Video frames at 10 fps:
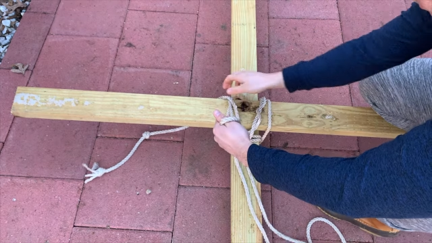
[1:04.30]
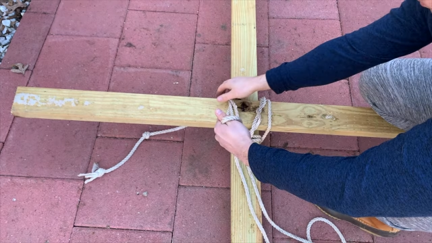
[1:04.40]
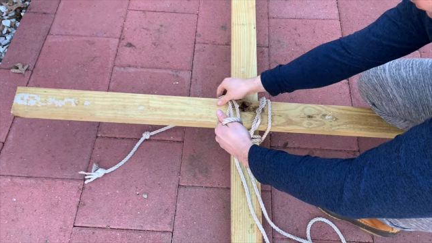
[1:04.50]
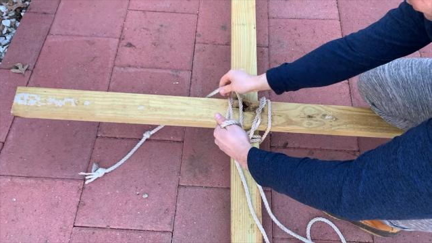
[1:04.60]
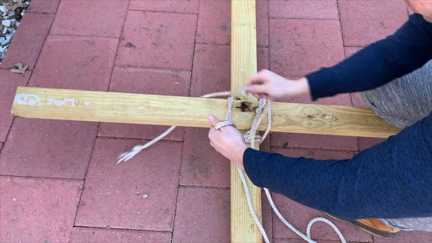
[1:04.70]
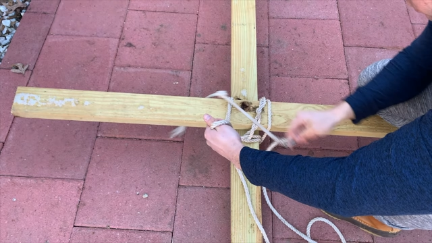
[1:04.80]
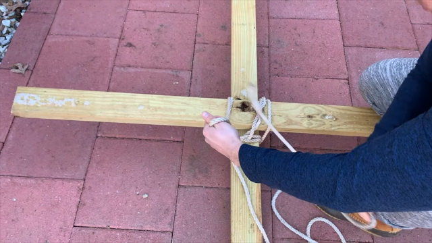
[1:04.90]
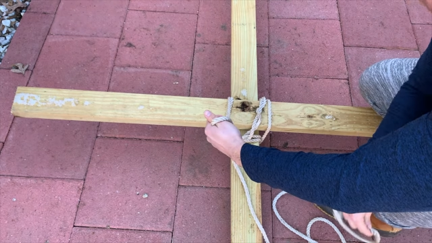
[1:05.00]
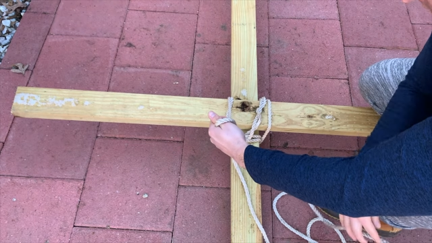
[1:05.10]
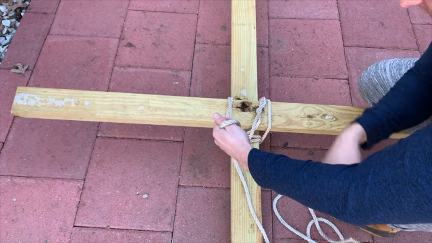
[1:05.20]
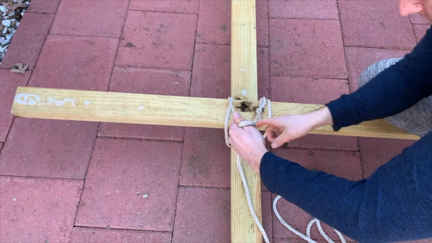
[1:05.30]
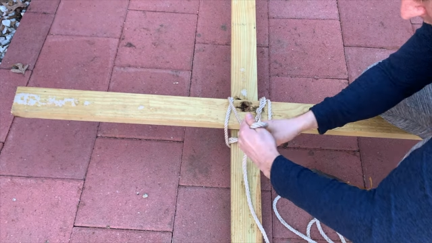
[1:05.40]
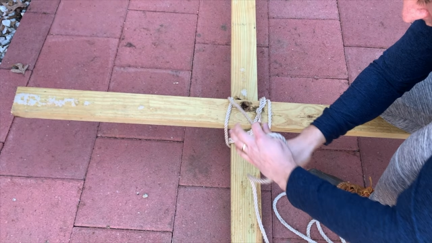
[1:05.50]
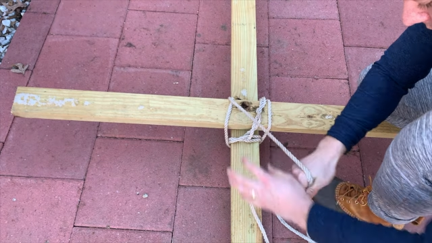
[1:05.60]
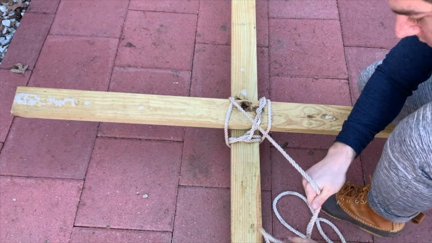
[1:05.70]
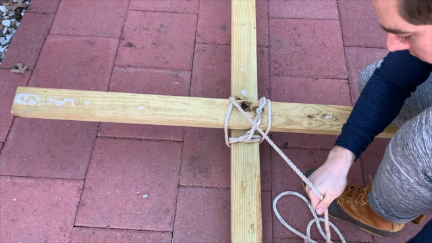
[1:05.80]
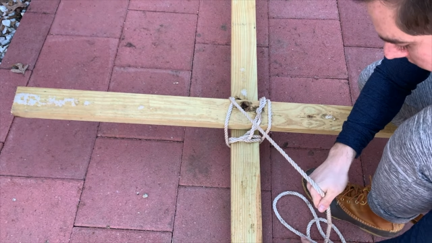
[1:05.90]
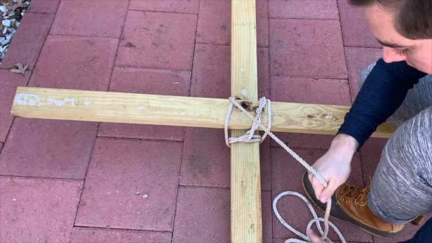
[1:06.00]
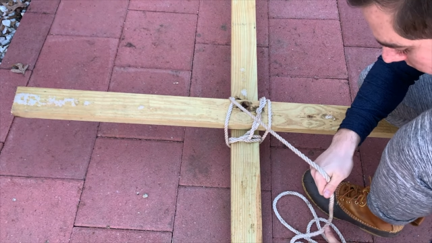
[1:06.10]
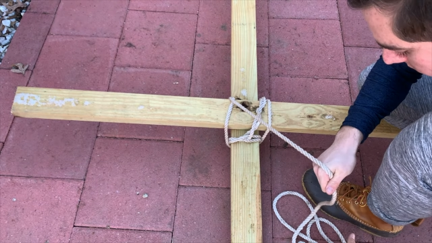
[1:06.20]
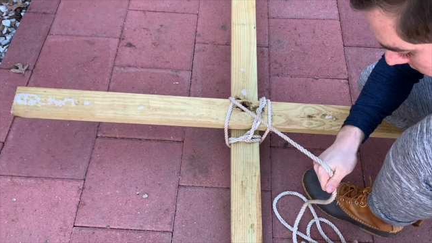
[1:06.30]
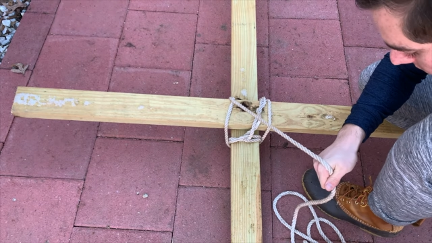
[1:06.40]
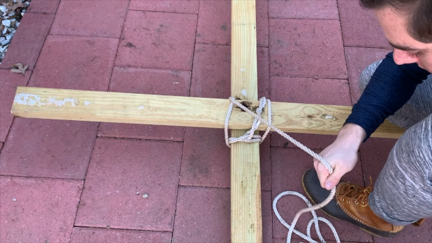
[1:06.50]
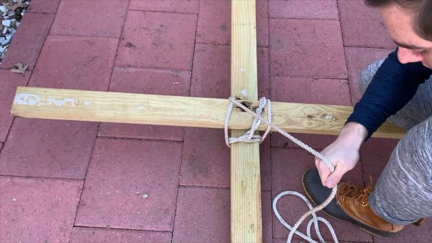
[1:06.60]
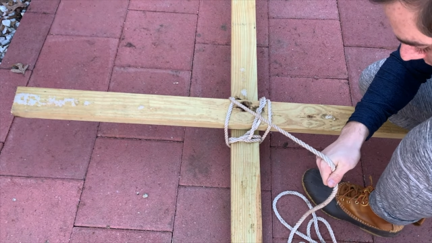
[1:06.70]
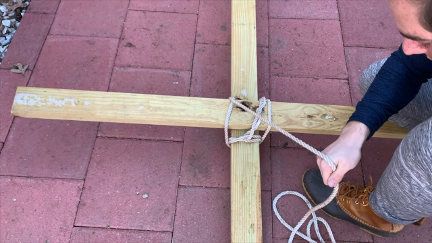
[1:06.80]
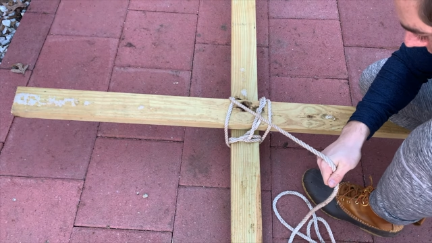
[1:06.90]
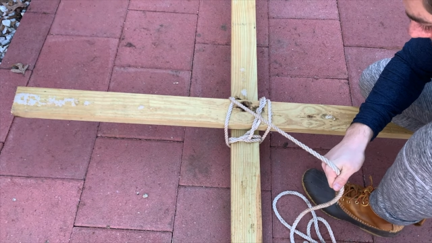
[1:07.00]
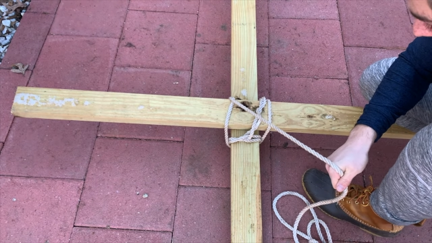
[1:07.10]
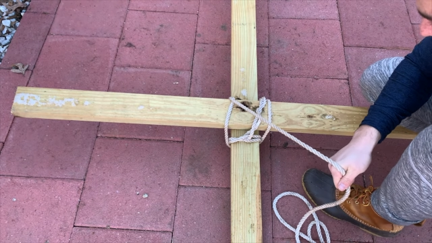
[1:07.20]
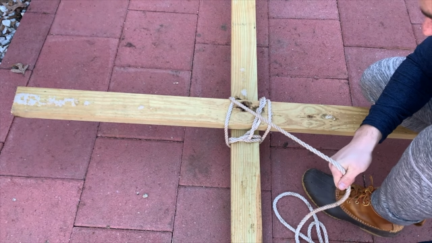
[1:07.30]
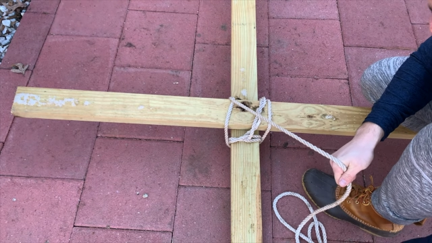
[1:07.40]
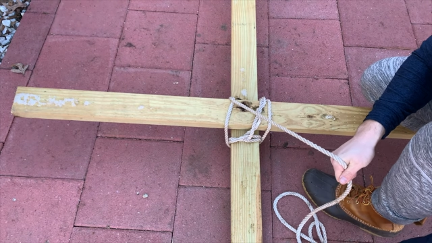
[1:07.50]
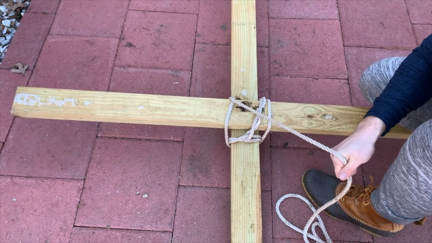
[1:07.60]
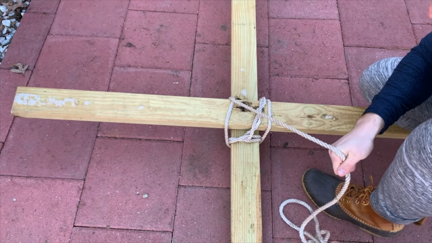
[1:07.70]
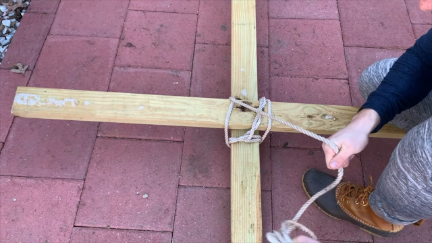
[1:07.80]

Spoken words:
(no speaker visible)